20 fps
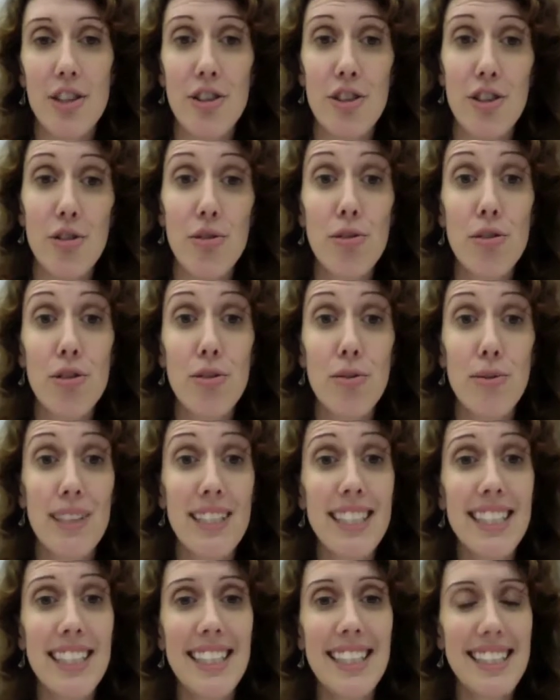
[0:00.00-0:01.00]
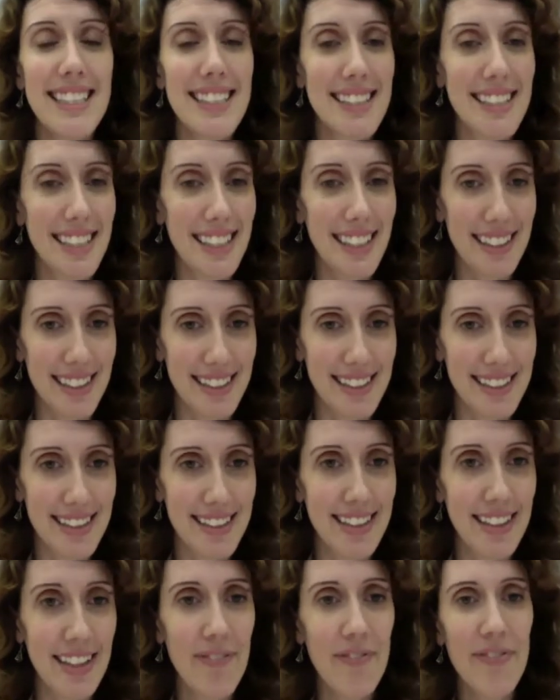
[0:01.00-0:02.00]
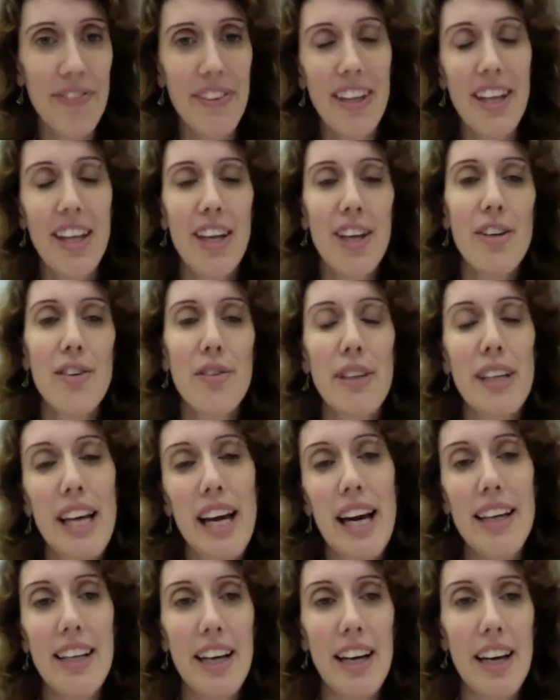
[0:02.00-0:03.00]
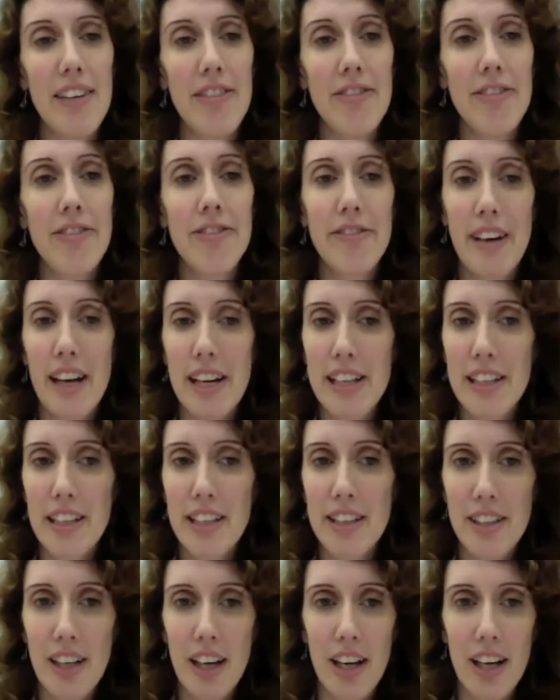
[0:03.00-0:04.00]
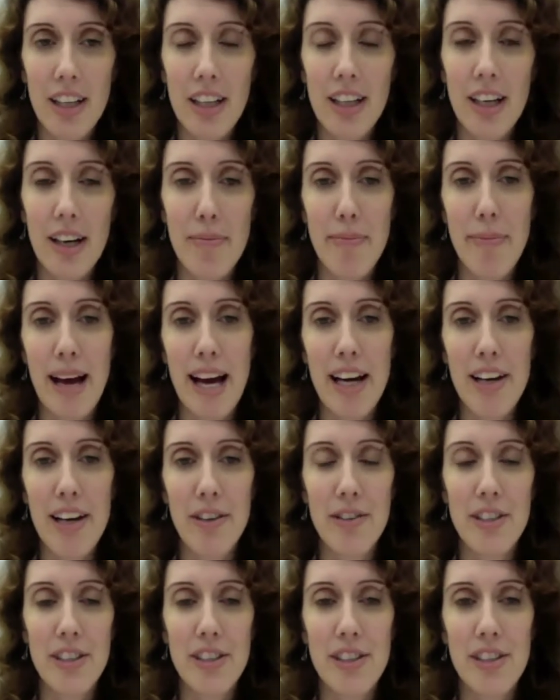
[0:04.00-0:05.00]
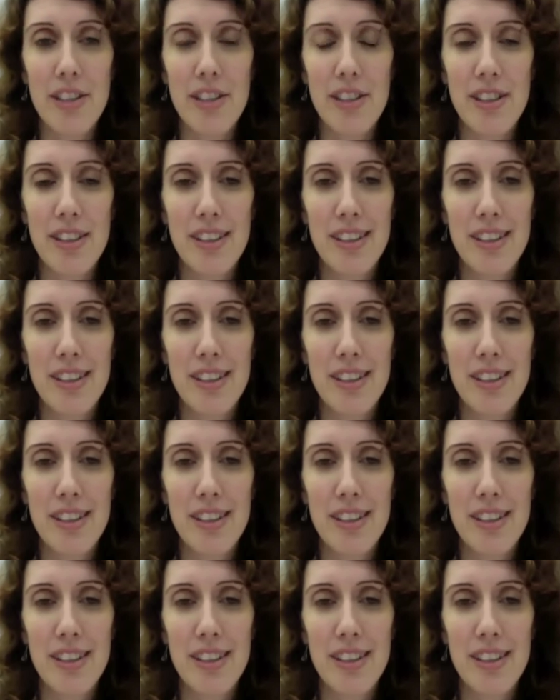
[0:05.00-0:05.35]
June 26th. We had a fun talk about